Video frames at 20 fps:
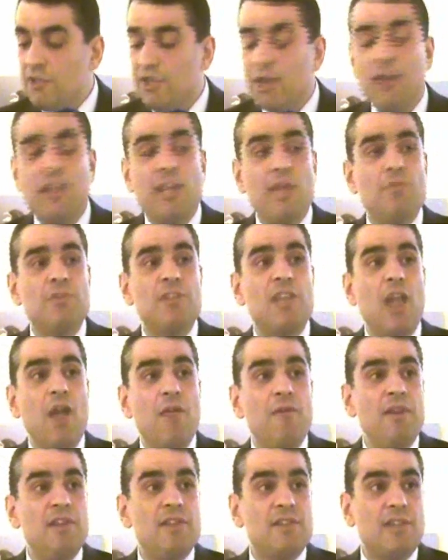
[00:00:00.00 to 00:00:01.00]
Turkey was the
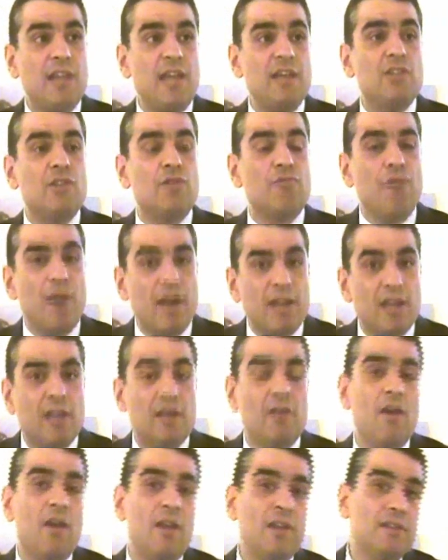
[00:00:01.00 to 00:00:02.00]
only state to
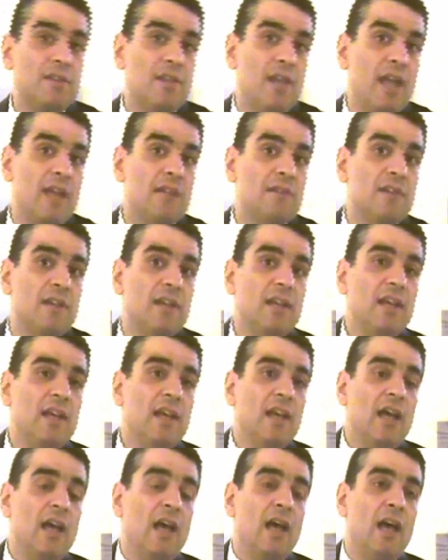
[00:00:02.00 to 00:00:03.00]
recognise that
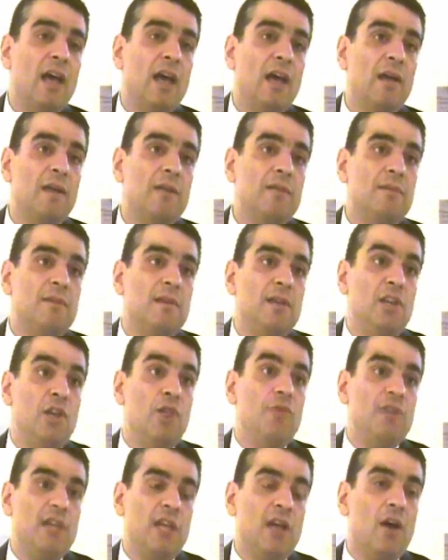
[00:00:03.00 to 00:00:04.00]

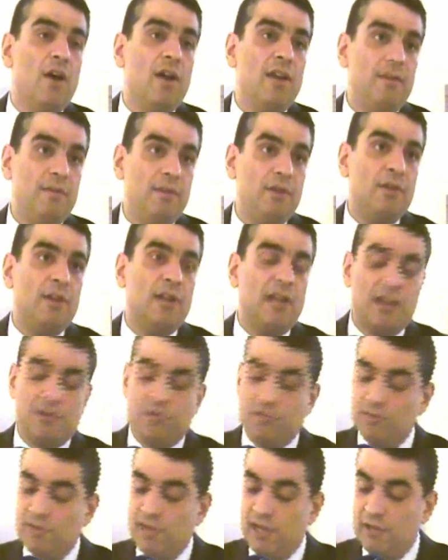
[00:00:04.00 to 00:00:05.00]
UDI,
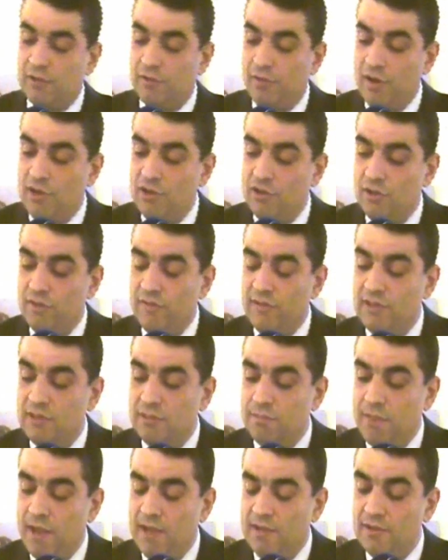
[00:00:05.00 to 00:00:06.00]
Unilateral Declaration of
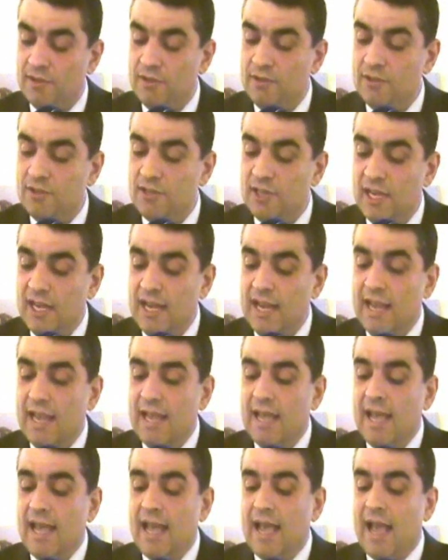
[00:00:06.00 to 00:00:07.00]
Independence,
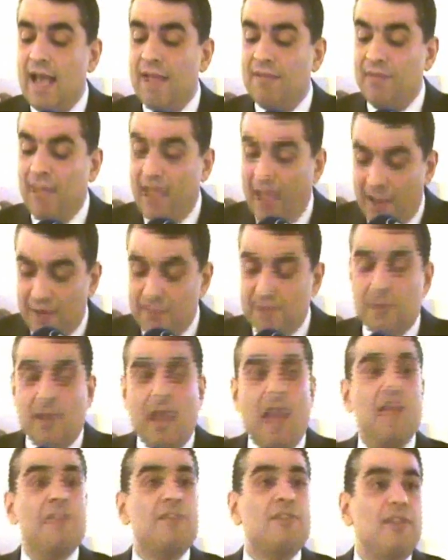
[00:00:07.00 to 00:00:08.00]
And
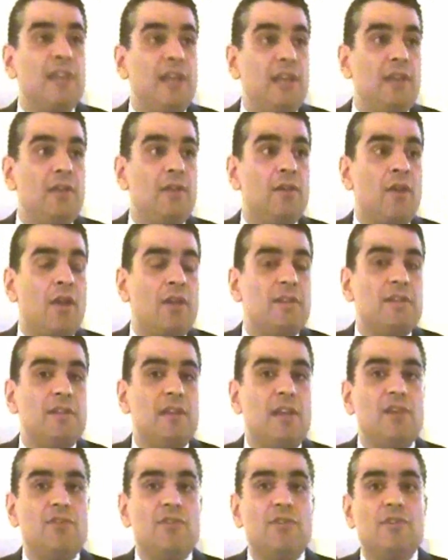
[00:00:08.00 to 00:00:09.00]
that, as the United
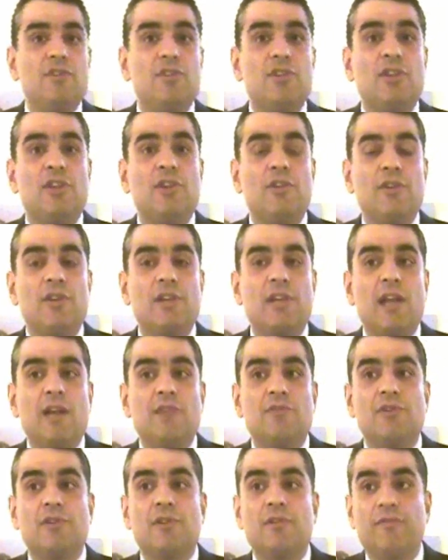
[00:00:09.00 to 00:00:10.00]
Nations Security
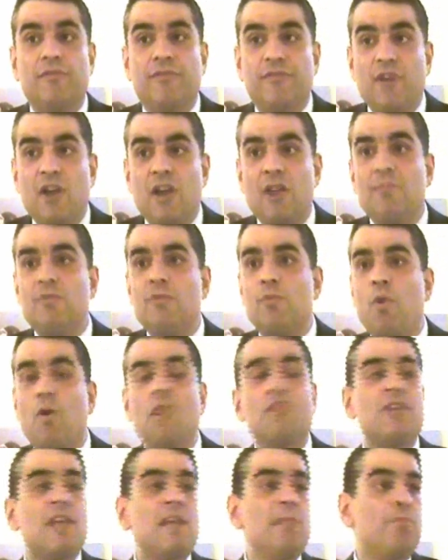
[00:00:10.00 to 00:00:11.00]
Council confirmed,
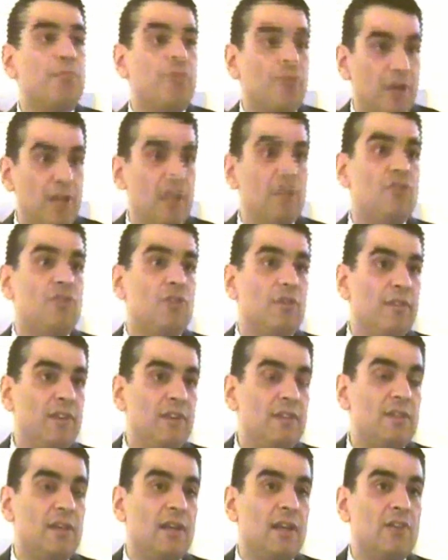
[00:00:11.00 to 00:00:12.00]
was a breach of
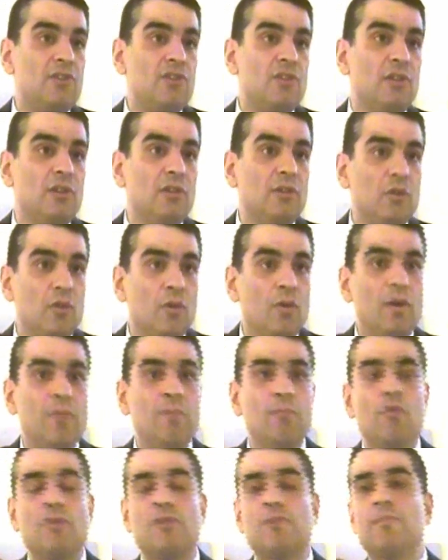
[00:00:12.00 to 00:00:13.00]
international law,
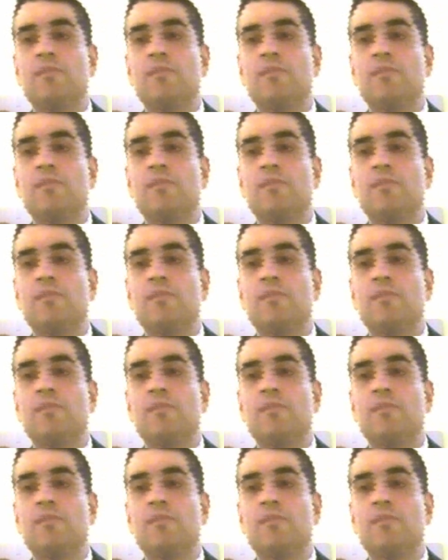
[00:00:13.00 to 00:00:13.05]
and more